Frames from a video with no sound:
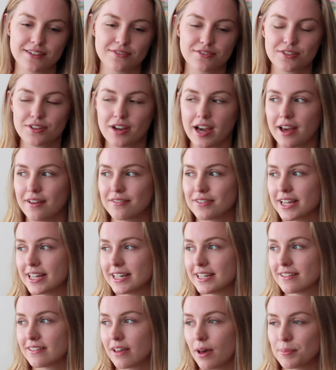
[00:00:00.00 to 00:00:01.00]
If you have
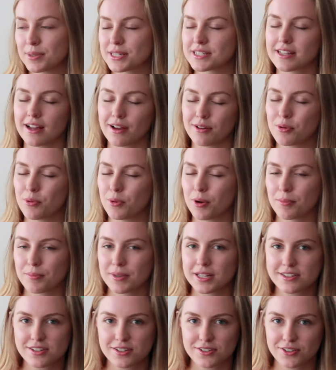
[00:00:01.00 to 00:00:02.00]
any topics that you want
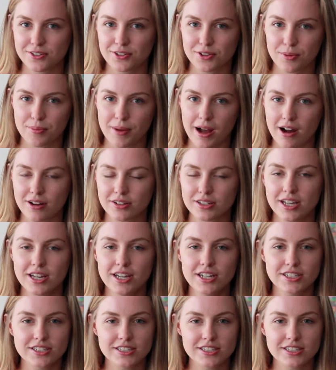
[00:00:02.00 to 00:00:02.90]
me to talk about,